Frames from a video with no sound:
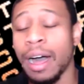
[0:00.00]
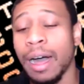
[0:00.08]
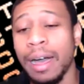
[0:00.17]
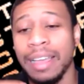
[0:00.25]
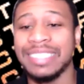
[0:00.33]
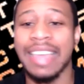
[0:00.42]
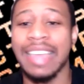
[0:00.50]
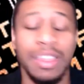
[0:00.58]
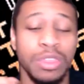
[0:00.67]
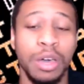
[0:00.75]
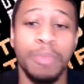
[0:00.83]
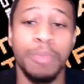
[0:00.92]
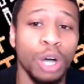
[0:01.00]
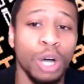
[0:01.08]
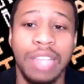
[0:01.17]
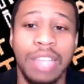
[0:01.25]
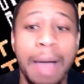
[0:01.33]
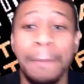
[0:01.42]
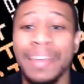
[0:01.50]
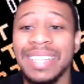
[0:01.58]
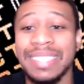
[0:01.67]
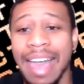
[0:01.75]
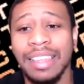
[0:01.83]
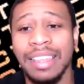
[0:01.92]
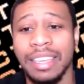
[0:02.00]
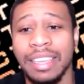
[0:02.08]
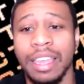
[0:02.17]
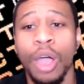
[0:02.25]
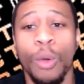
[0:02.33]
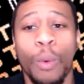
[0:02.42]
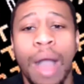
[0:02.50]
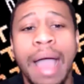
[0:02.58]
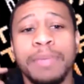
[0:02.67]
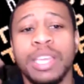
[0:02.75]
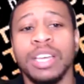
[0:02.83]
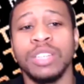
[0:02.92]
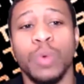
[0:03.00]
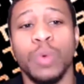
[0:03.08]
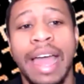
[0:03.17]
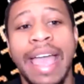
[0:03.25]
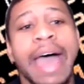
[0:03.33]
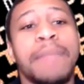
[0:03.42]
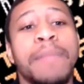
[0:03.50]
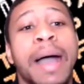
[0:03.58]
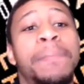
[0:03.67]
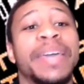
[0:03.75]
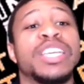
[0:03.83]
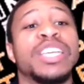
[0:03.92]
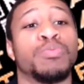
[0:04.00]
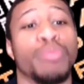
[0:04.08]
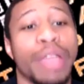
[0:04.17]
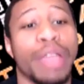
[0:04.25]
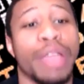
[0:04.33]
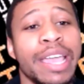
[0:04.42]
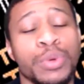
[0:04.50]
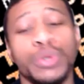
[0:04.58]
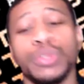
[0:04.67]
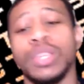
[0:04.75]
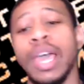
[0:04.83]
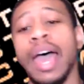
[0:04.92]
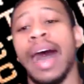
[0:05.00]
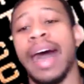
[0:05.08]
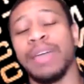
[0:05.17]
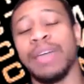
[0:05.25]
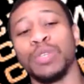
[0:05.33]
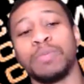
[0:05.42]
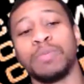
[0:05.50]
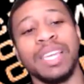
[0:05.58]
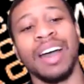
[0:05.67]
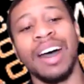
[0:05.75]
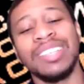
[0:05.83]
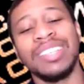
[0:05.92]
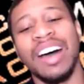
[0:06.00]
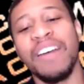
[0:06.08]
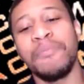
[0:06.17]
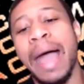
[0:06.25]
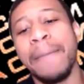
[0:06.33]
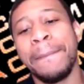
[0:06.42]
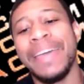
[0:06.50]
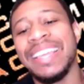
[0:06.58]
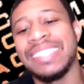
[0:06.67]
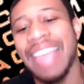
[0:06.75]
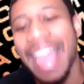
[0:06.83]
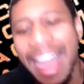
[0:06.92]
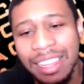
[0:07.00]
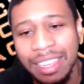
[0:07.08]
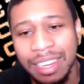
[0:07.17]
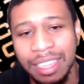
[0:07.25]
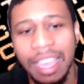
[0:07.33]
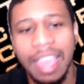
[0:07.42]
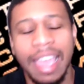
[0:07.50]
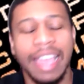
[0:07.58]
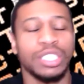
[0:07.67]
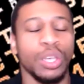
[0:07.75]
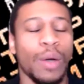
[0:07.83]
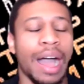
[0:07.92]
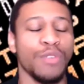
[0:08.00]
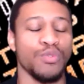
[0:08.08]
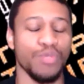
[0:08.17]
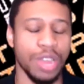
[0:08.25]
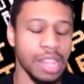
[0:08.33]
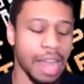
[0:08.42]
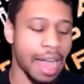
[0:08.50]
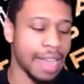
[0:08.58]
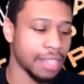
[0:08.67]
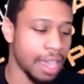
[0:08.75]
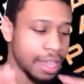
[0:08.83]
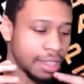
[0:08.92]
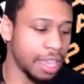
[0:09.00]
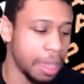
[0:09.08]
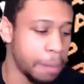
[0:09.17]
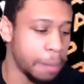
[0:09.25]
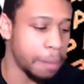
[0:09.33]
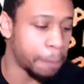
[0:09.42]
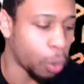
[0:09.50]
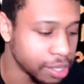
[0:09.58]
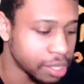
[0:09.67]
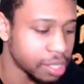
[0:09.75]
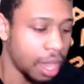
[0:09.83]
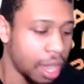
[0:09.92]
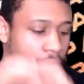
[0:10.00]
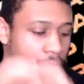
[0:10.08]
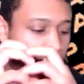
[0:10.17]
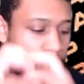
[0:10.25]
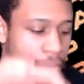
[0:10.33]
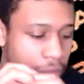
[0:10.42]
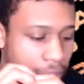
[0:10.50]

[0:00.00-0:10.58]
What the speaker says: It's the Paul Scott mentality. Why? Because when I had my biggest breakthroughs, it was because of my mentality. And so I realized the importance of